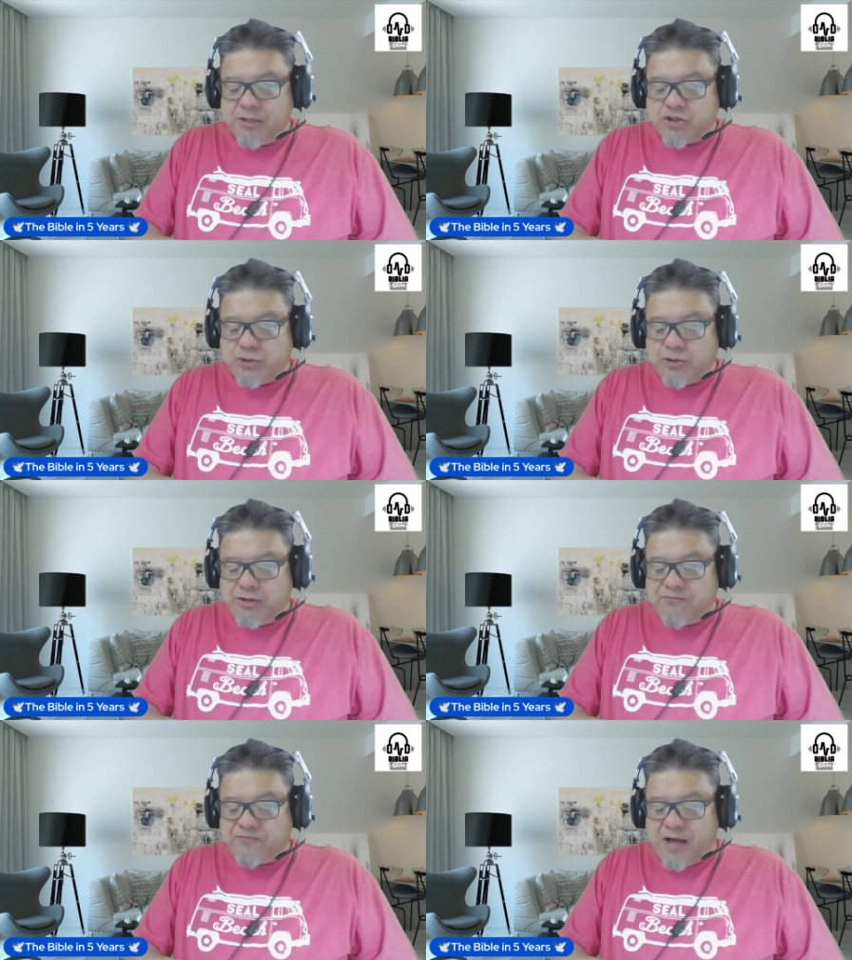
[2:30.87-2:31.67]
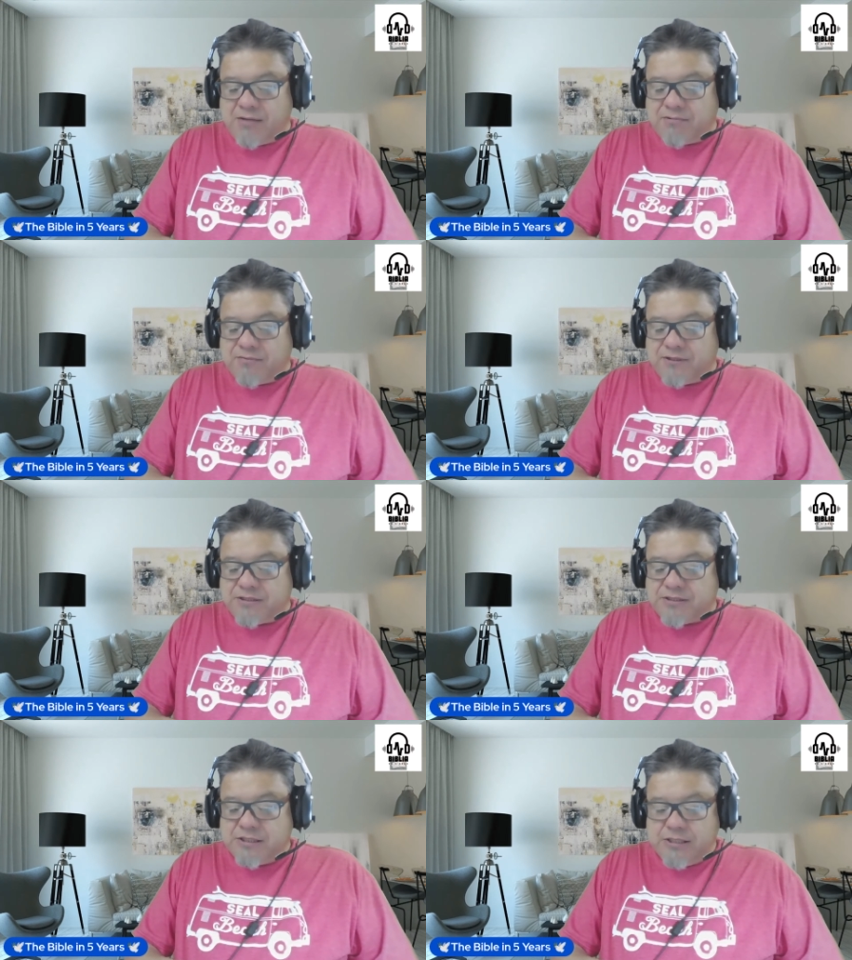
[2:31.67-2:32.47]
Join 5 of
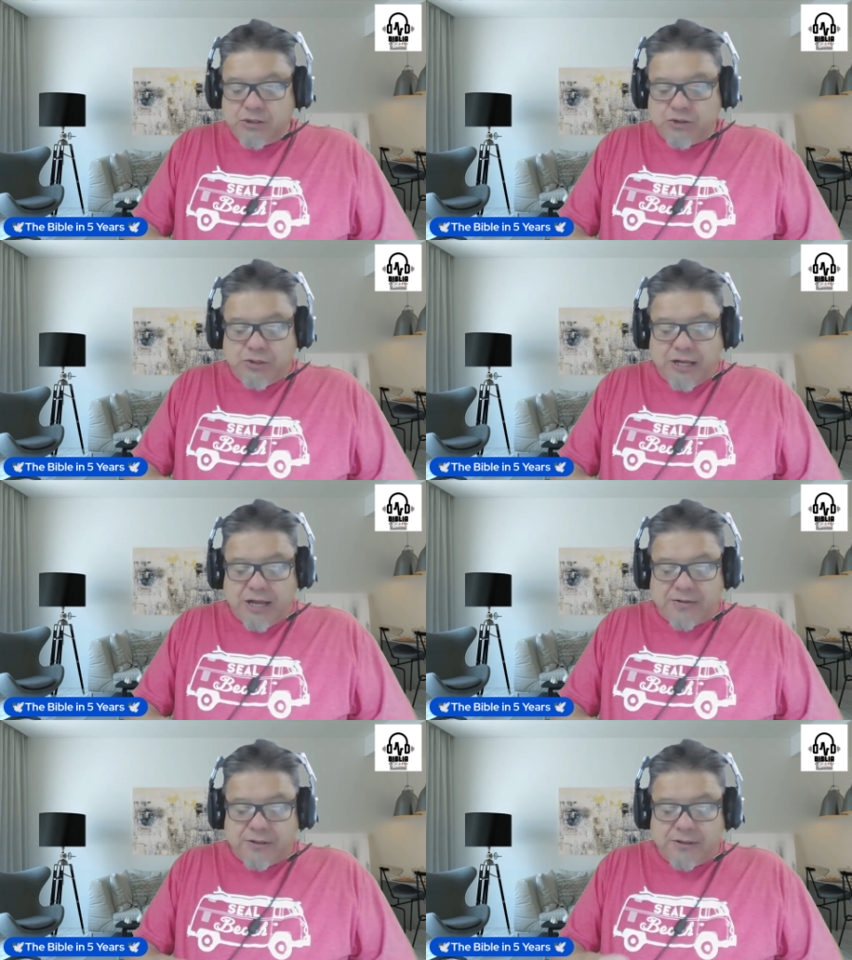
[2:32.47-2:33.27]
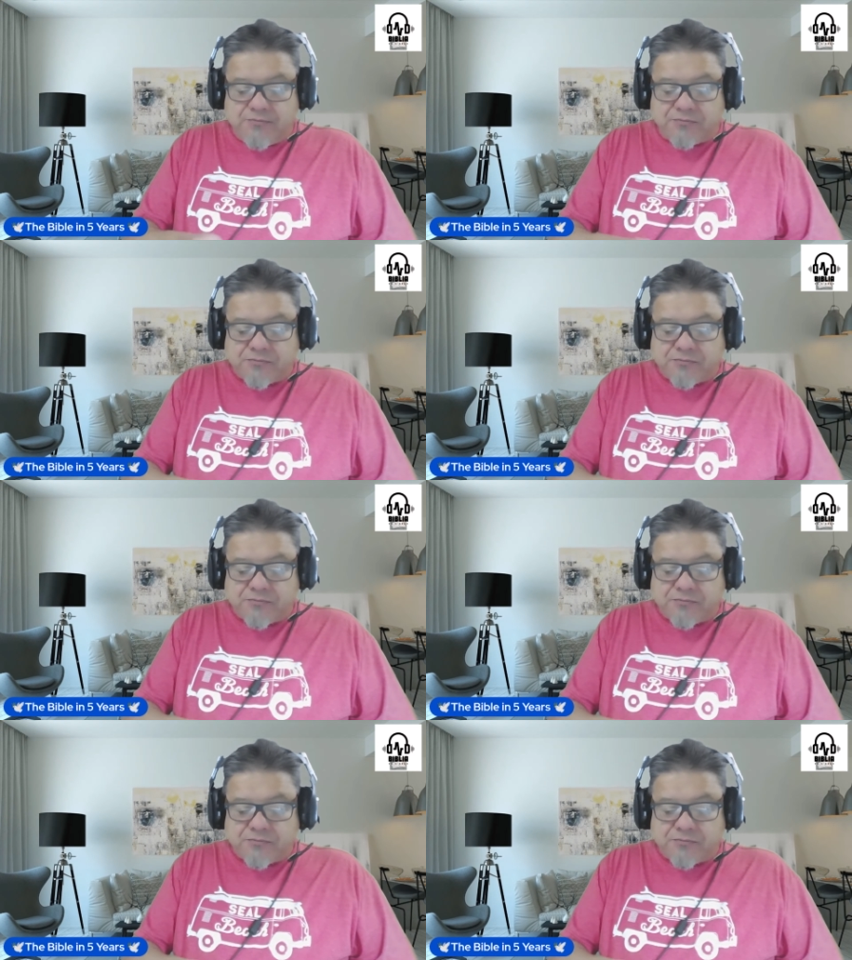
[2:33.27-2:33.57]
these together